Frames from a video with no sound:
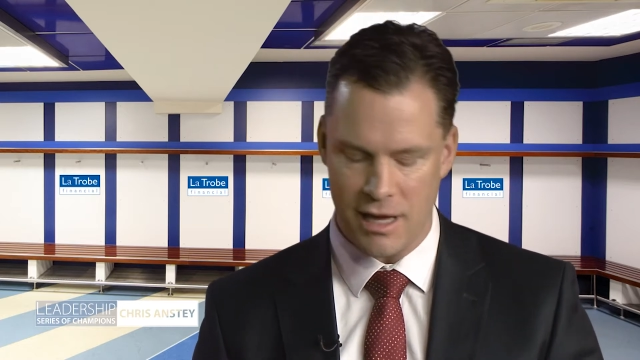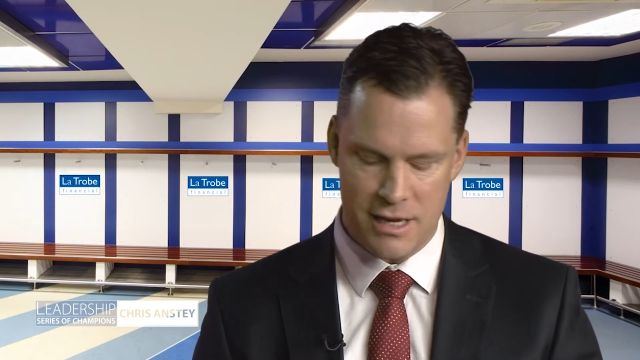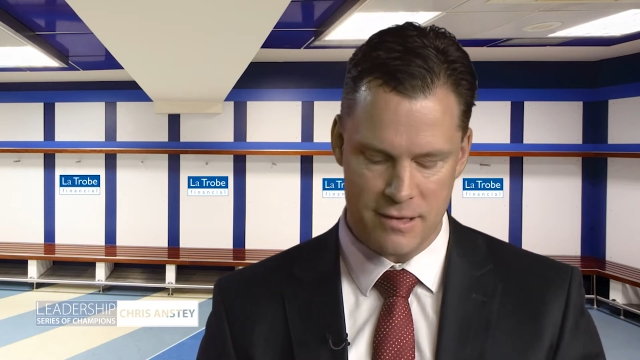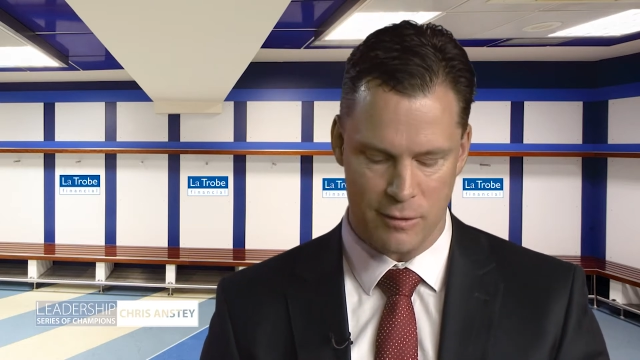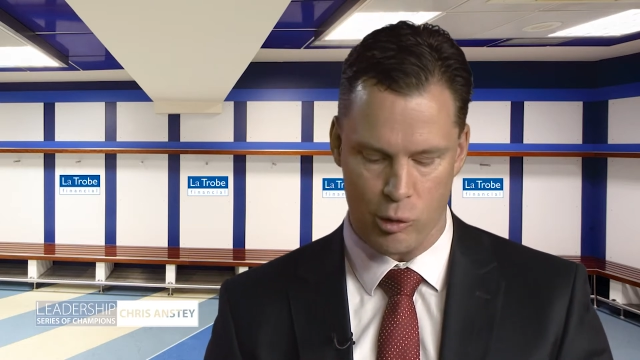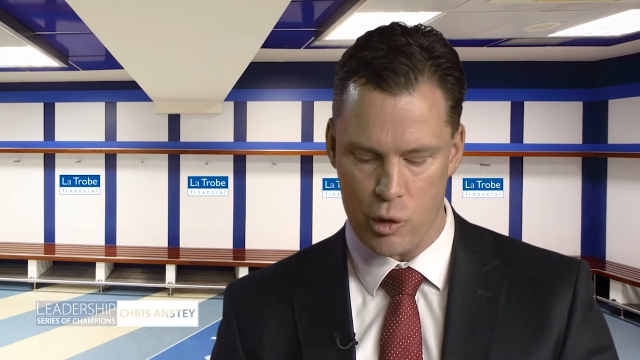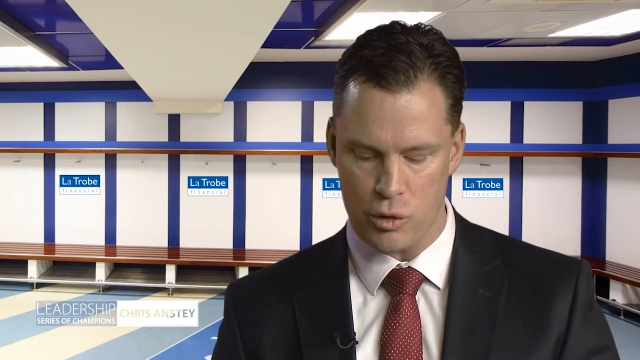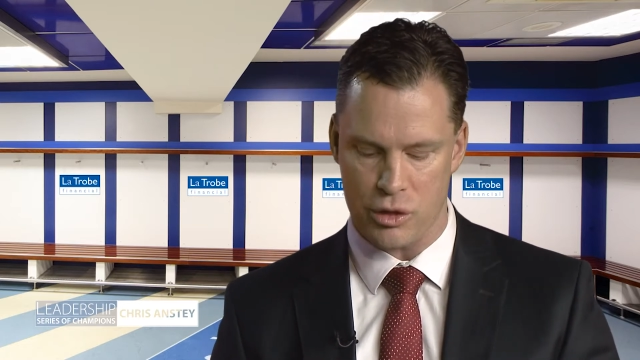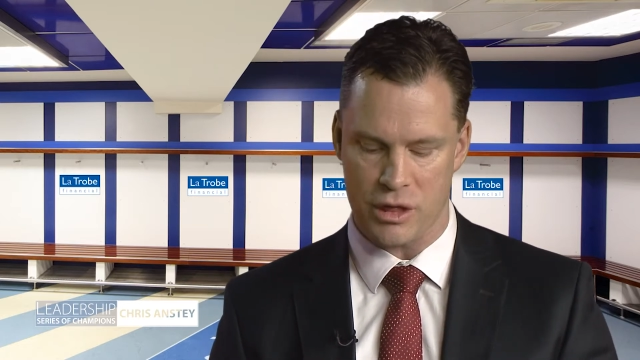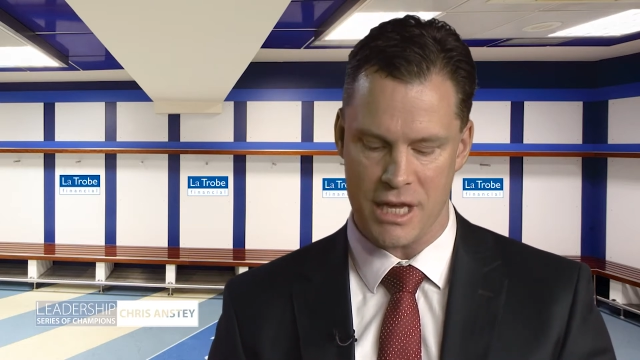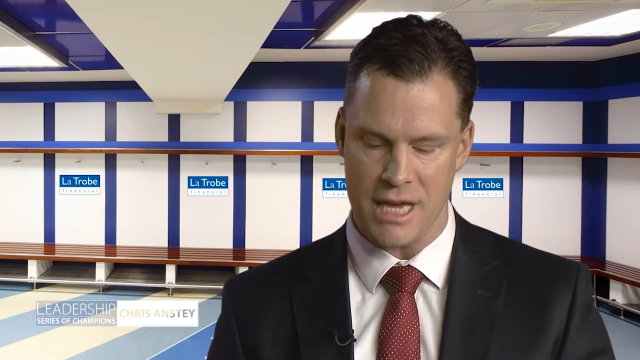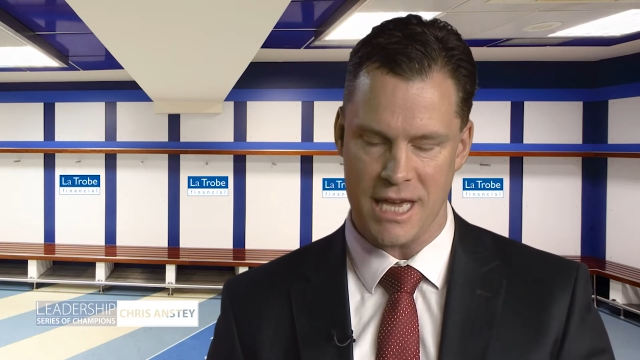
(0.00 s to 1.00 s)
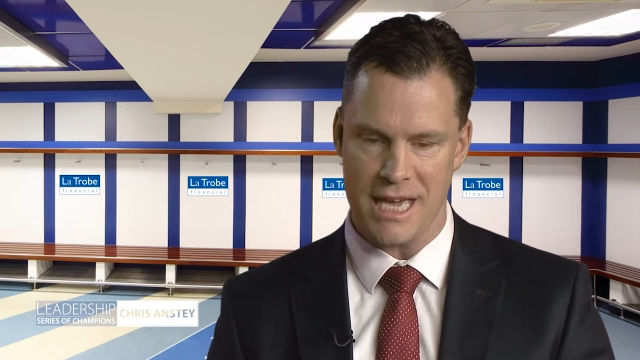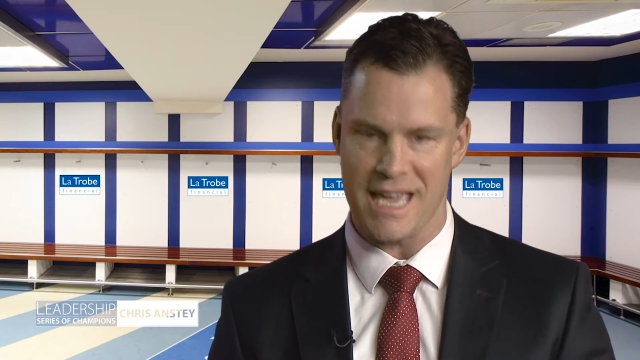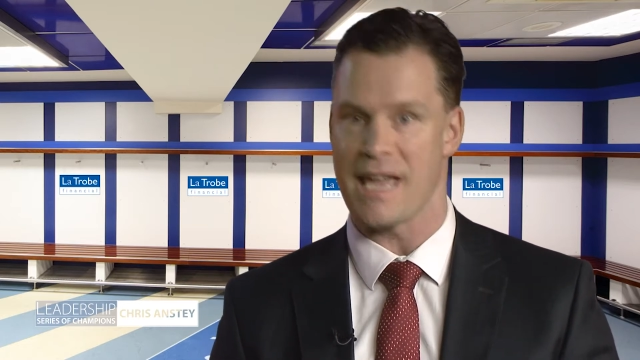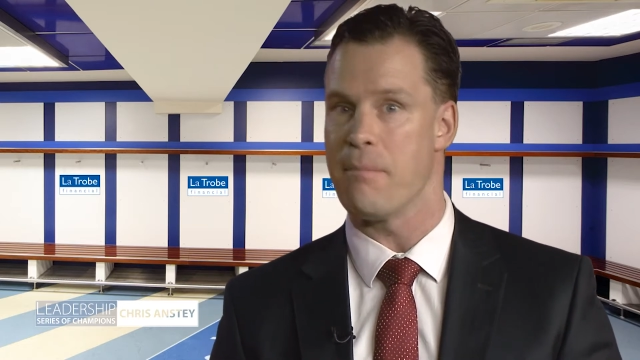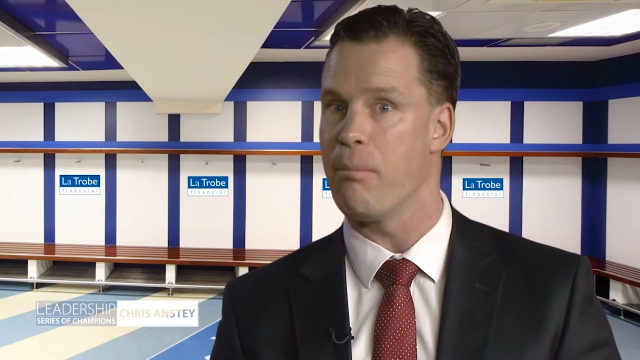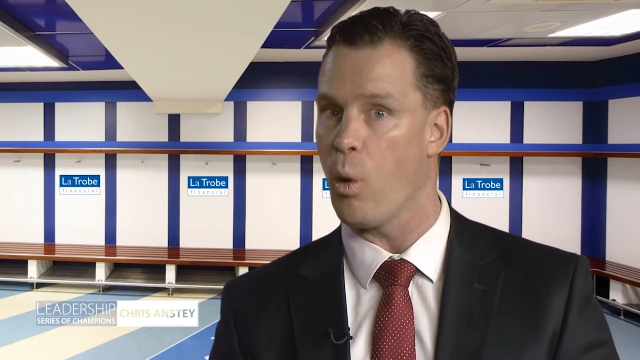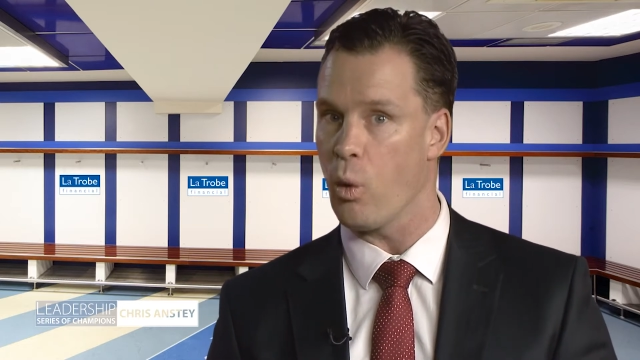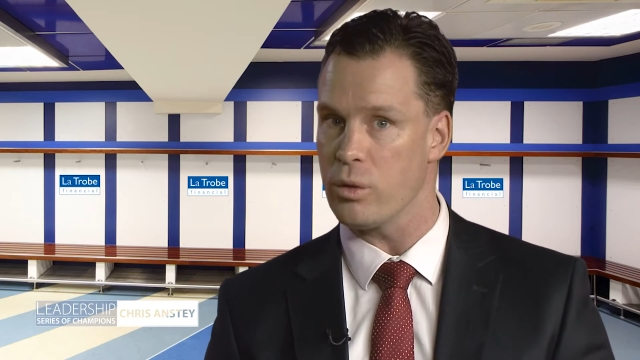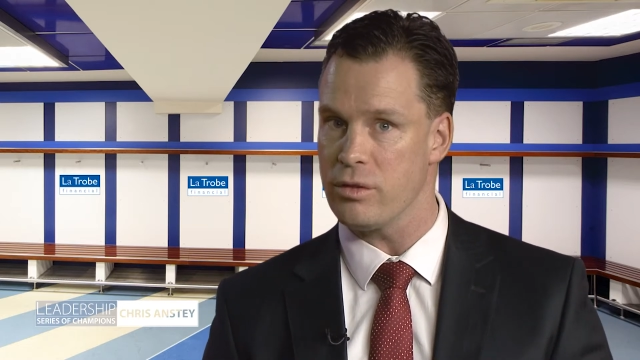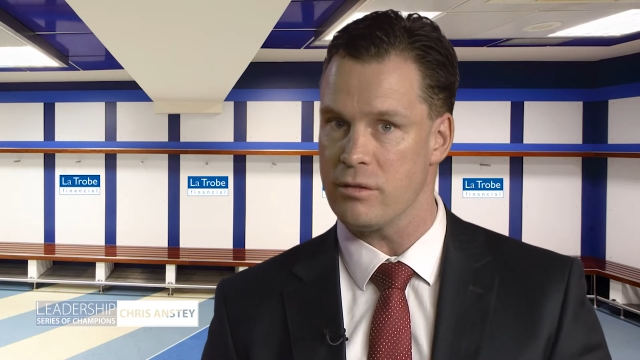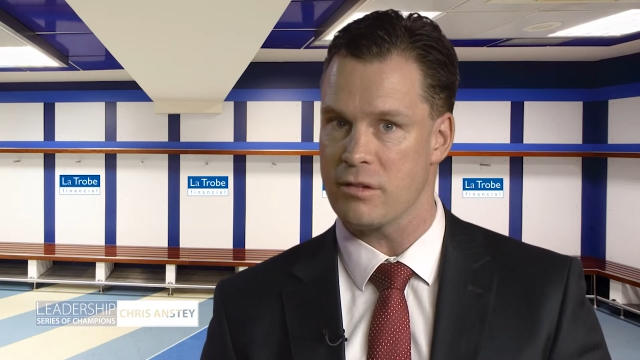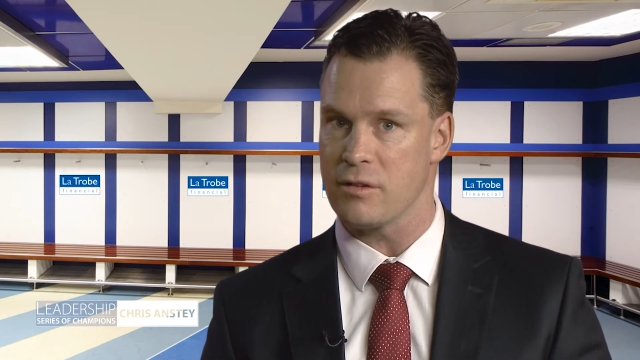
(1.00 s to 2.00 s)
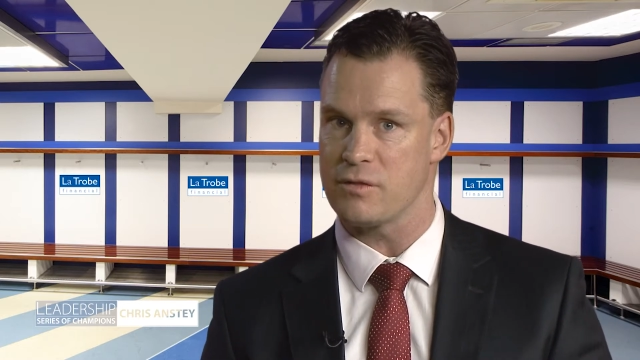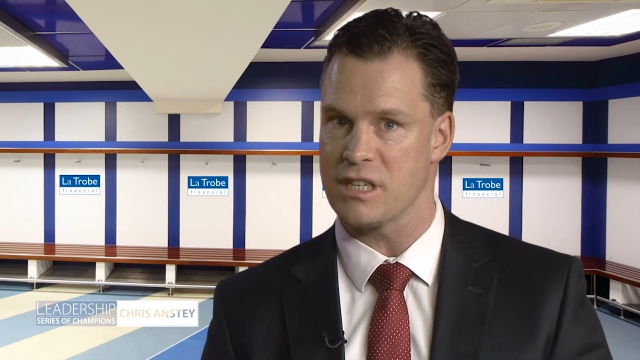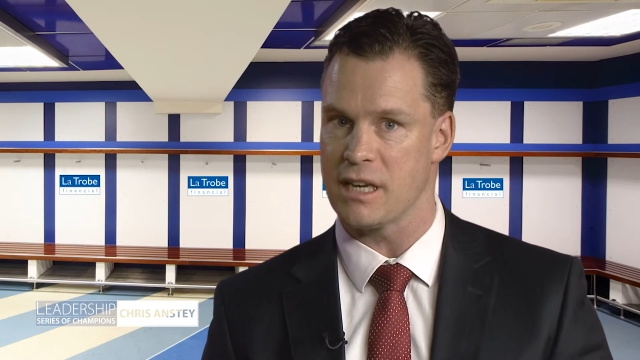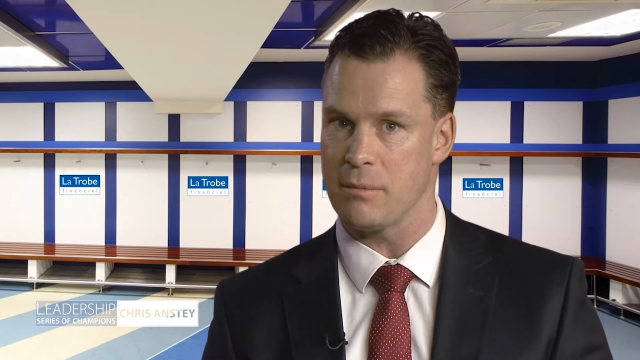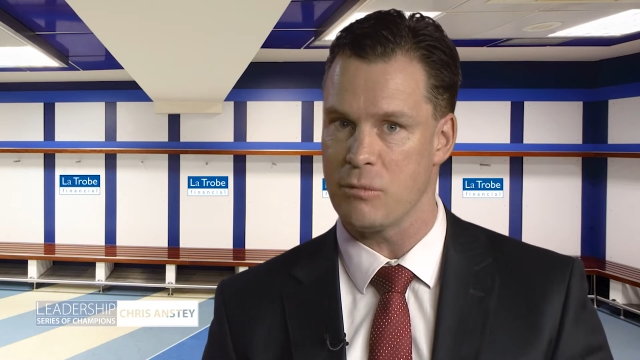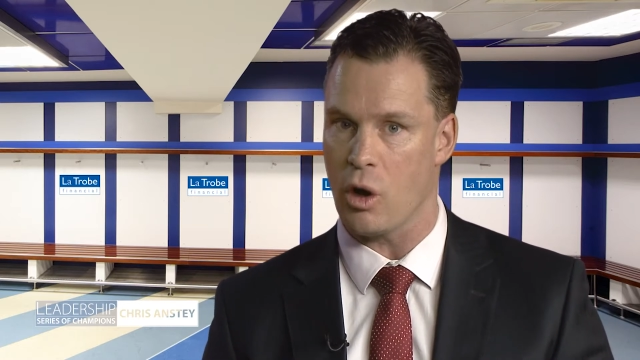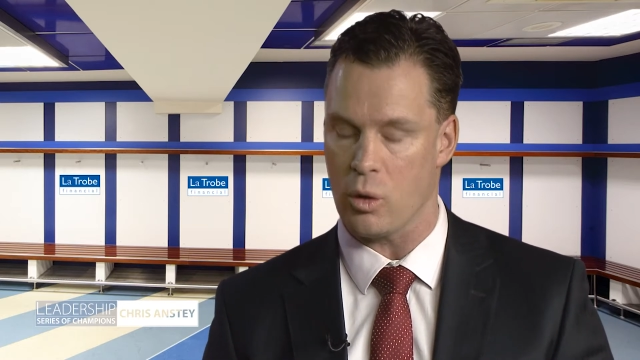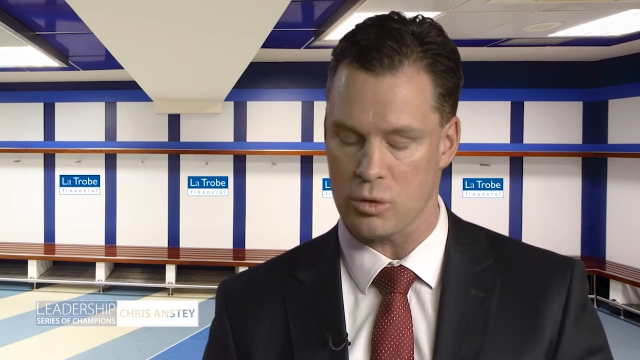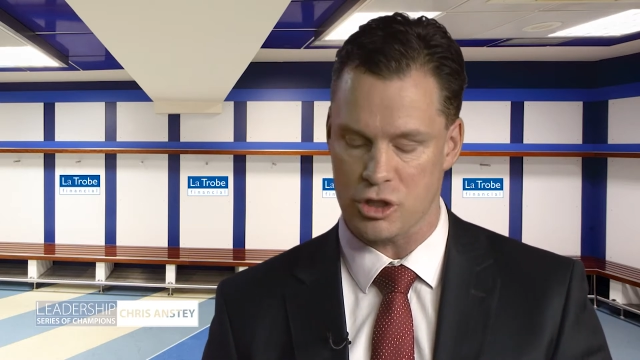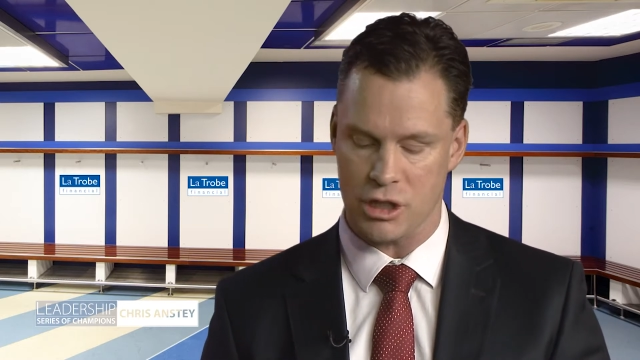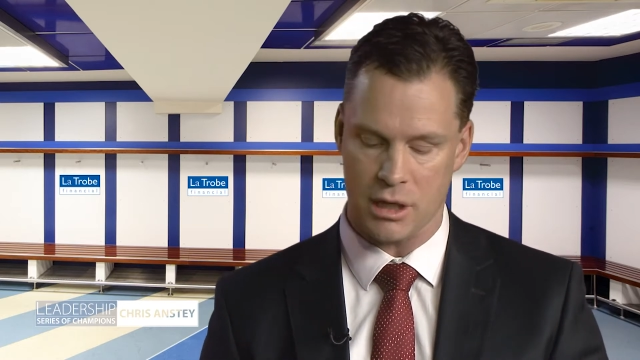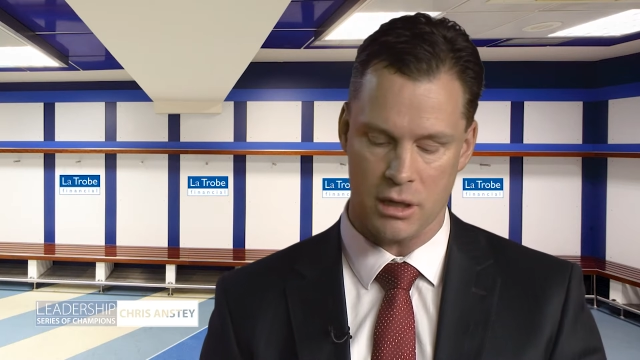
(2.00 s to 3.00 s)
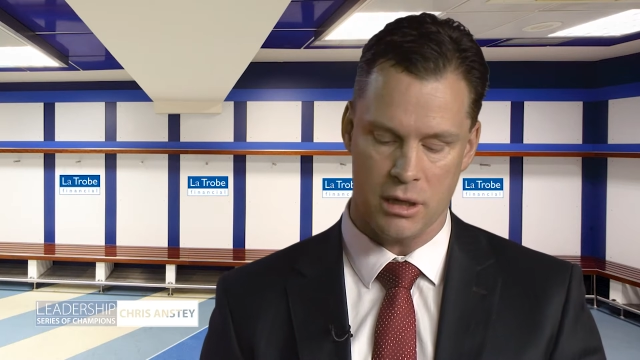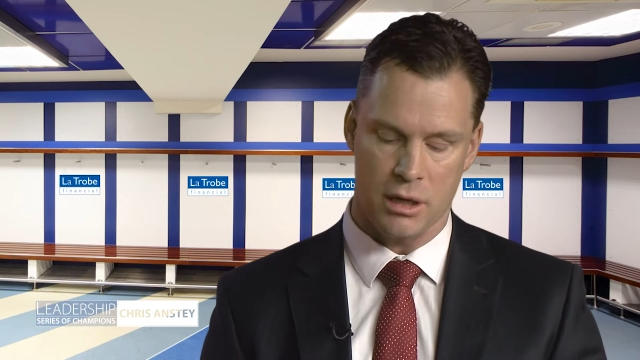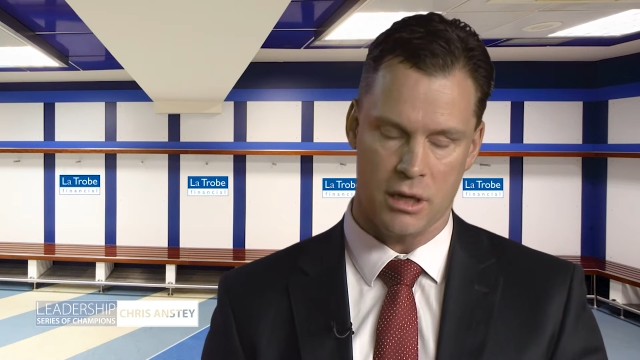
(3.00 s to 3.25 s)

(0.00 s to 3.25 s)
he's learnt the importance of team culture,